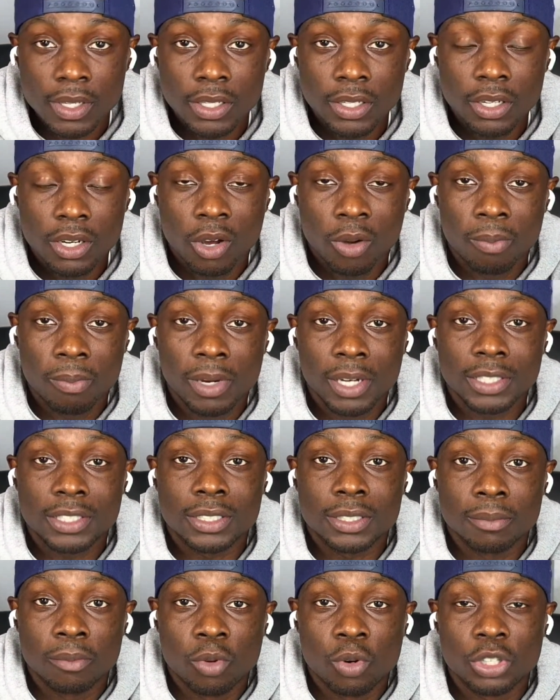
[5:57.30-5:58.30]

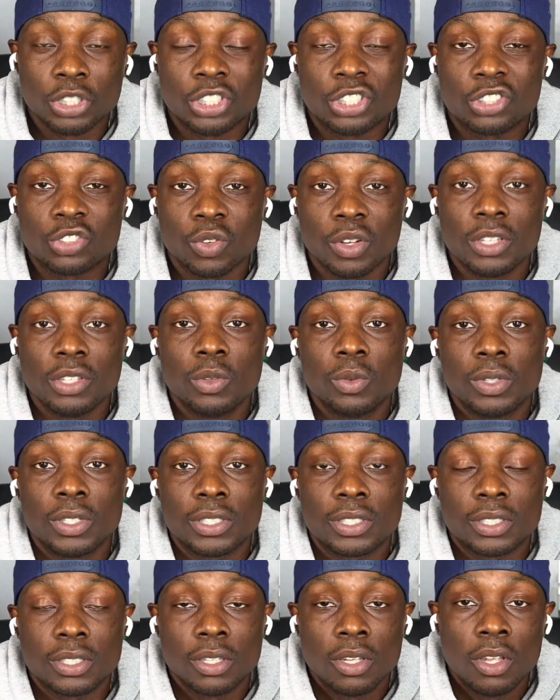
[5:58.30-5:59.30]
much more
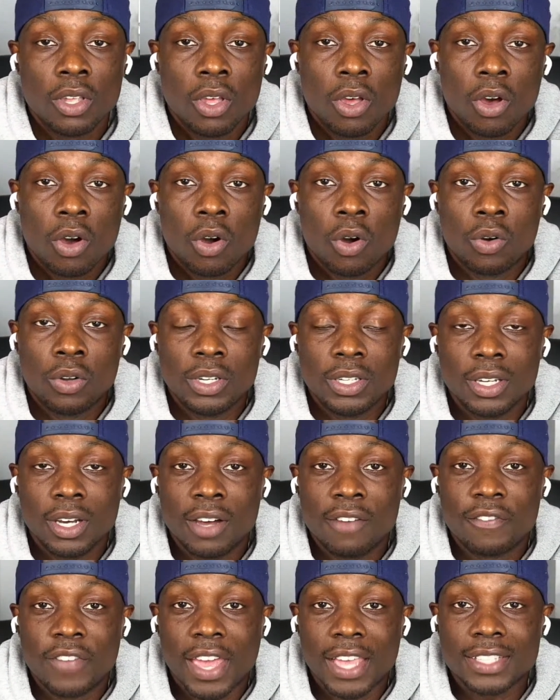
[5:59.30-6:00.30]
strenuous on the
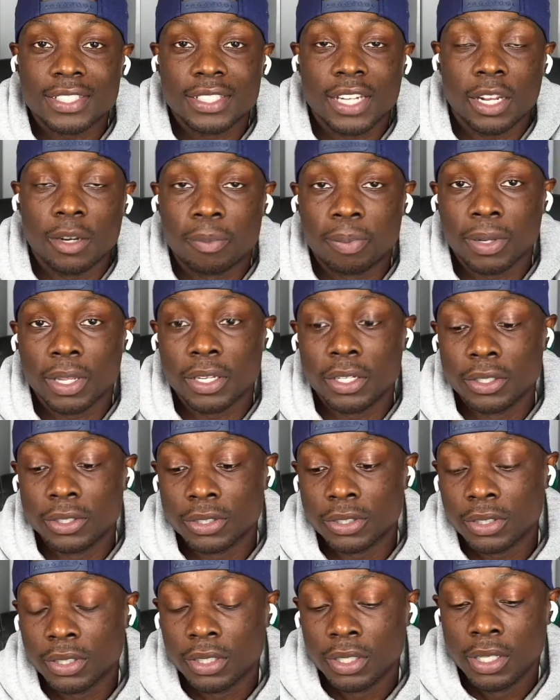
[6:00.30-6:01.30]
unvaccinated
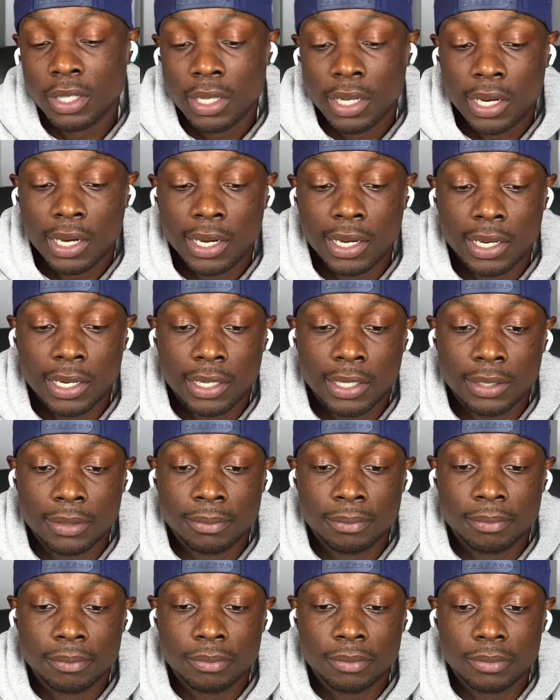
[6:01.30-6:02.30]
players.
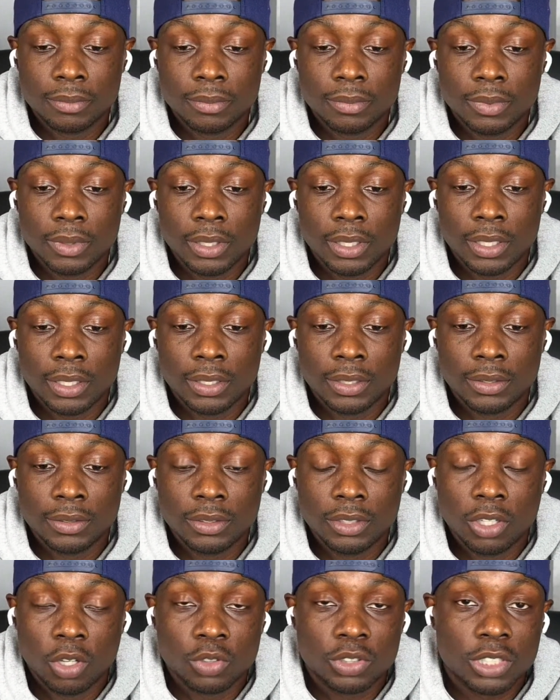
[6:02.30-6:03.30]
And
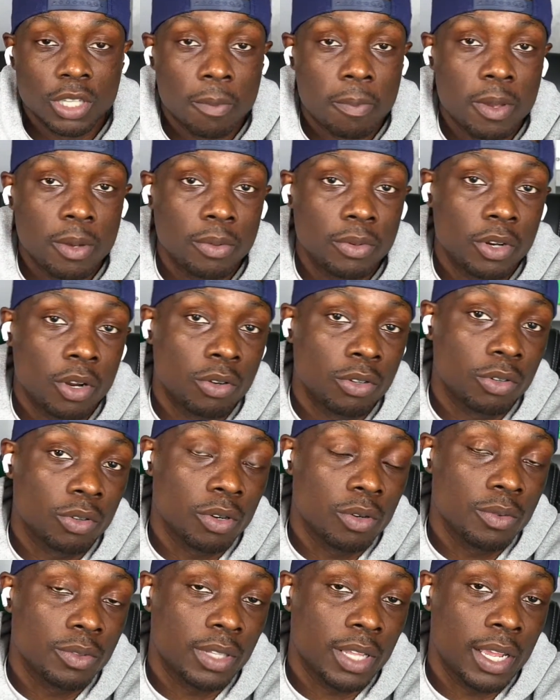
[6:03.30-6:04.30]
some people don't
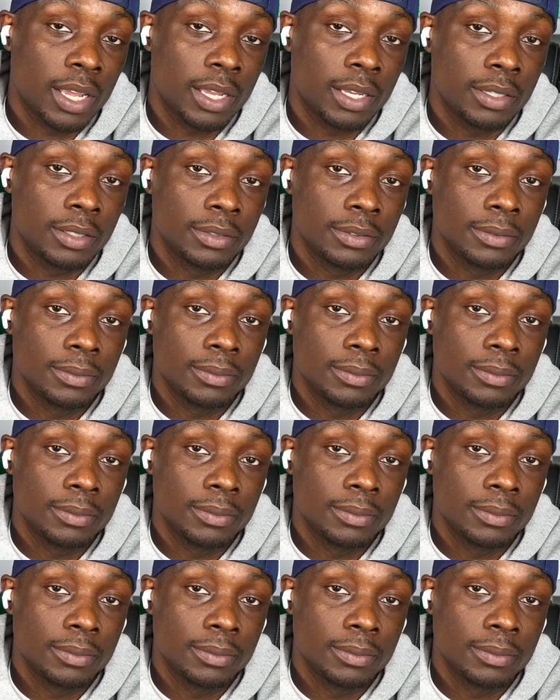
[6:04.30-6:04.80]
agree with that.